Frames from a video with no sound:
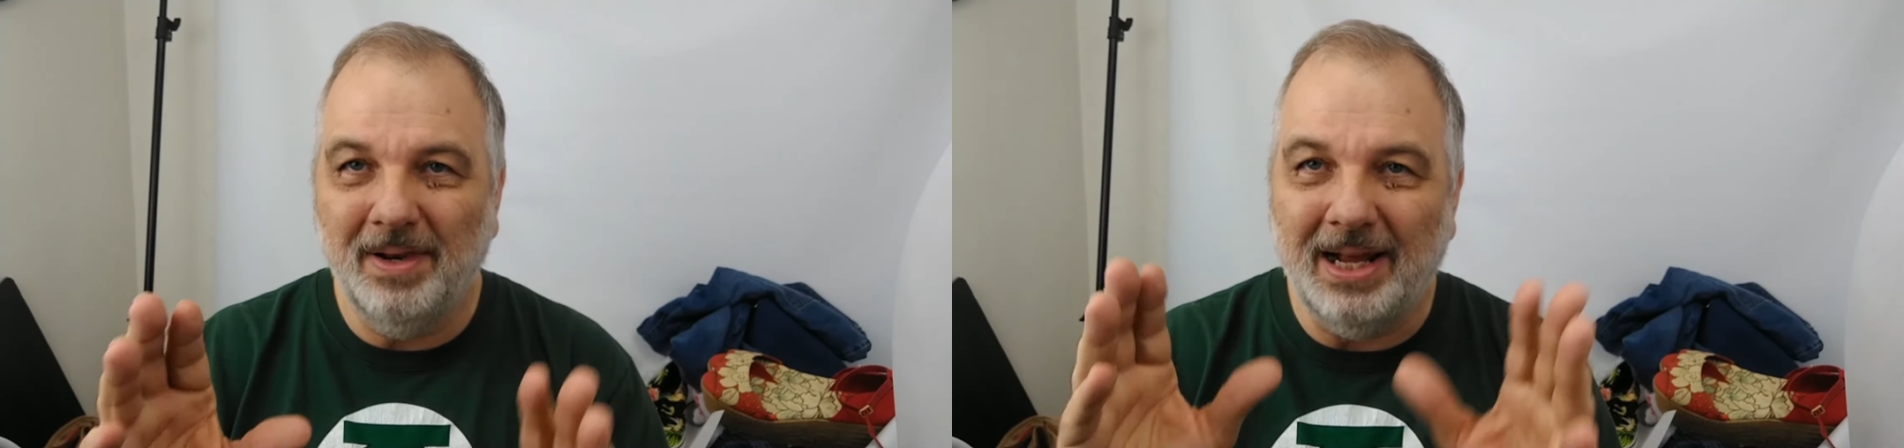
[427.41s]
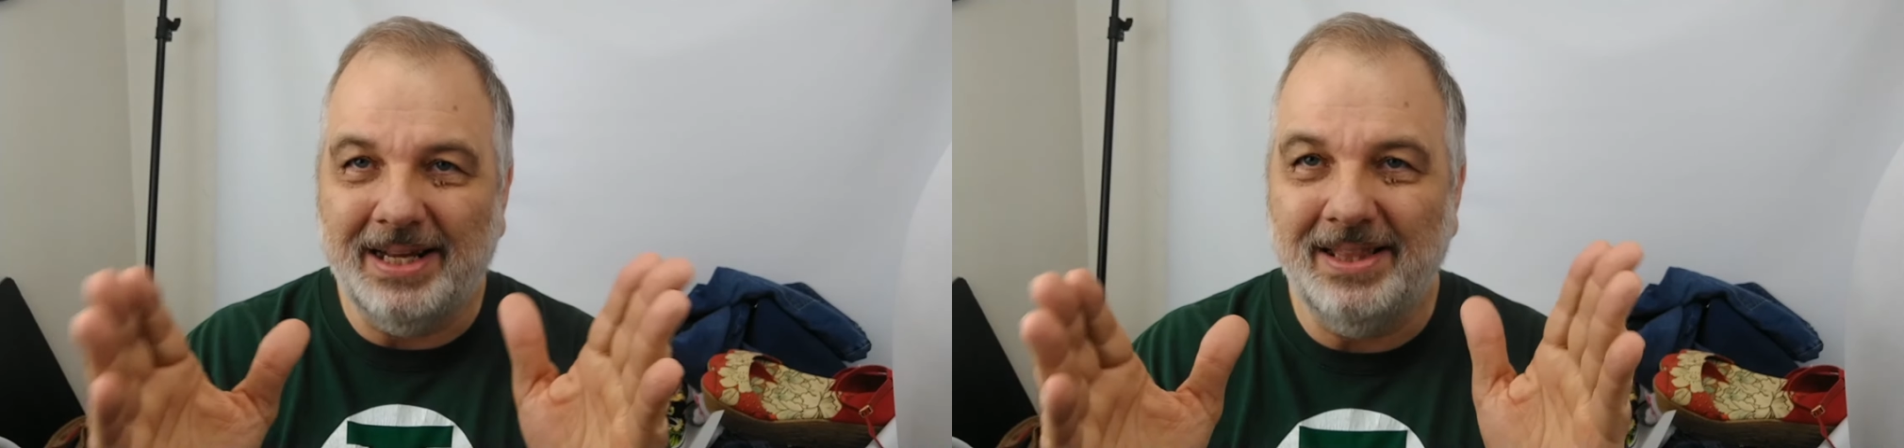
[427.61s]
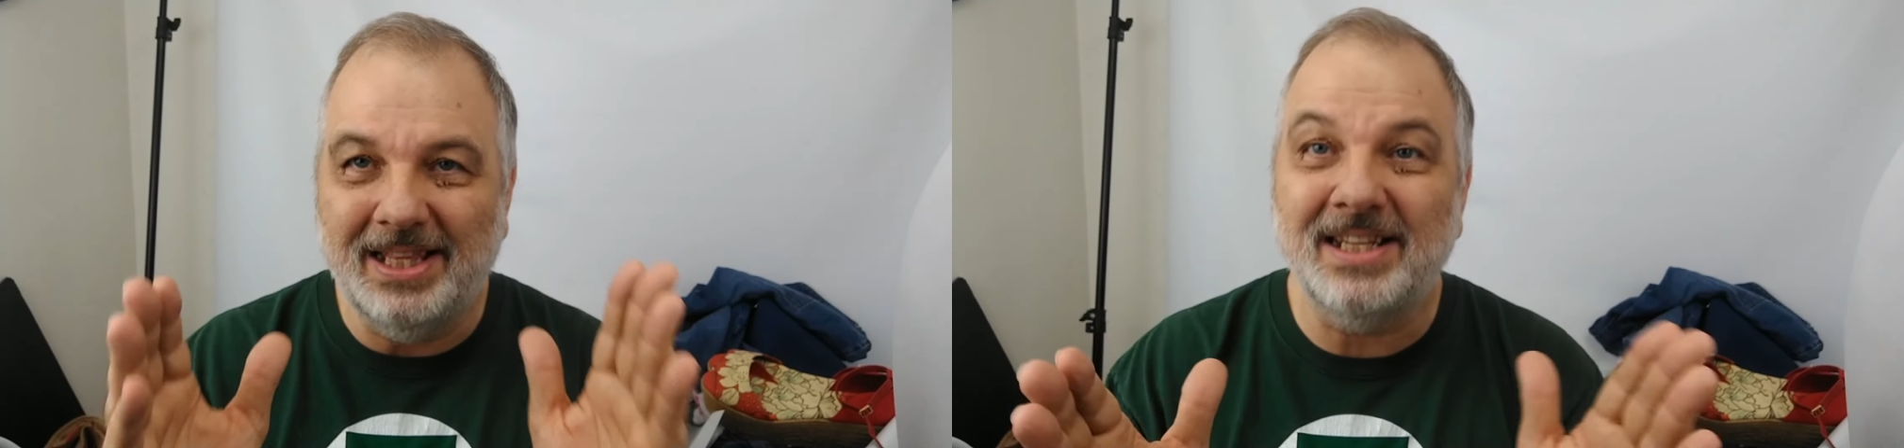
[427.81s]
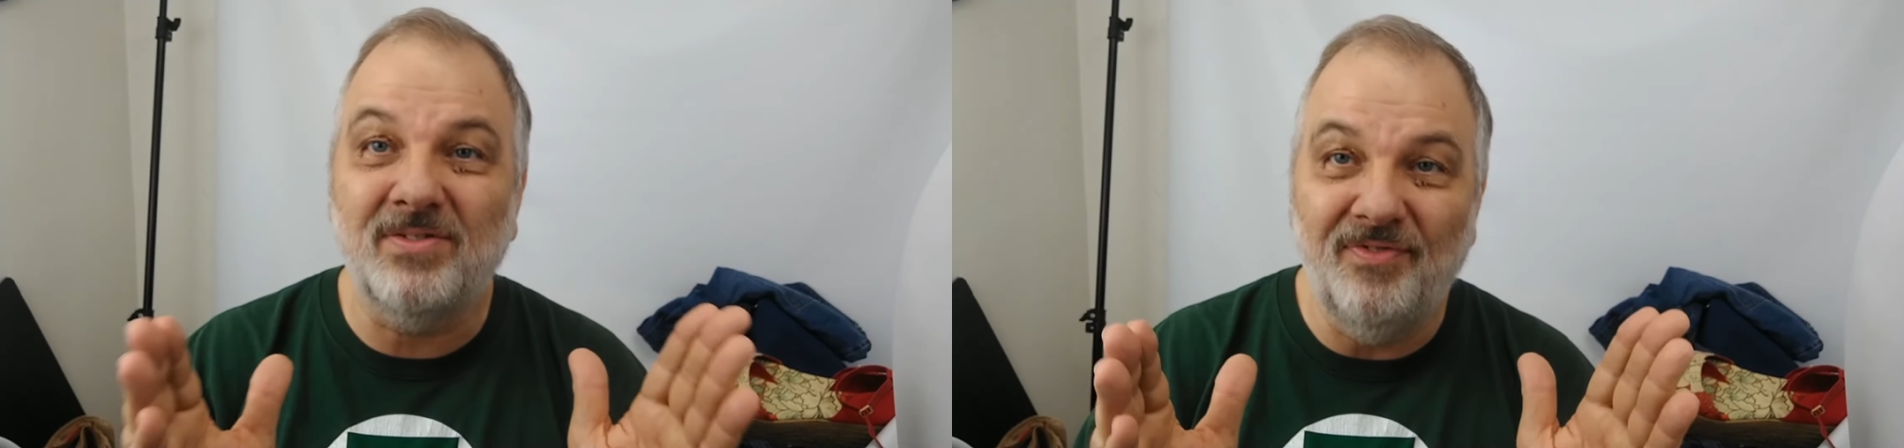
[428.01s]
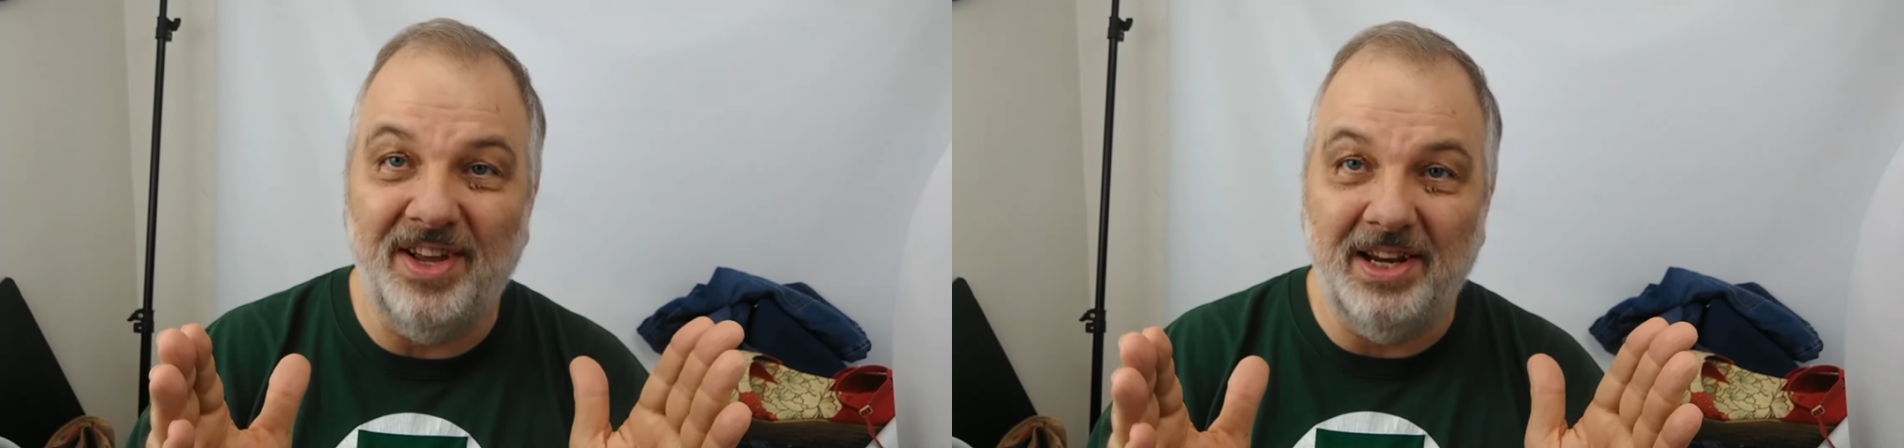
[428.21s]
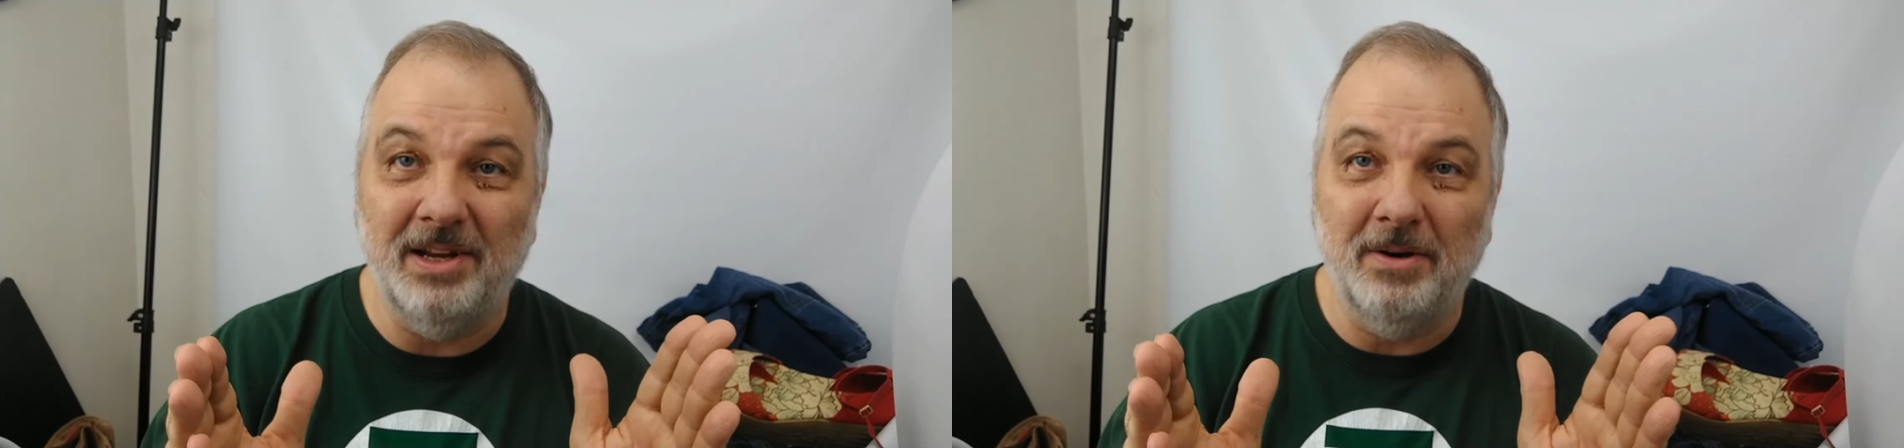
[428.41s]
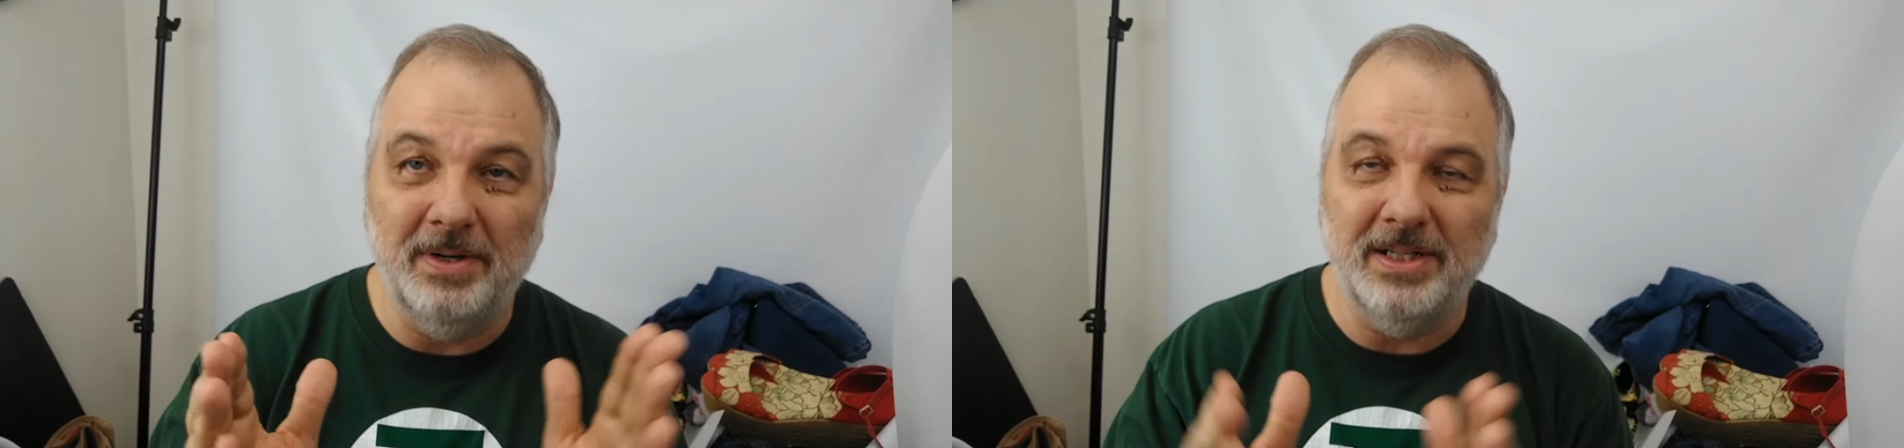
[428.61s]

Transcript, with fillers: like this video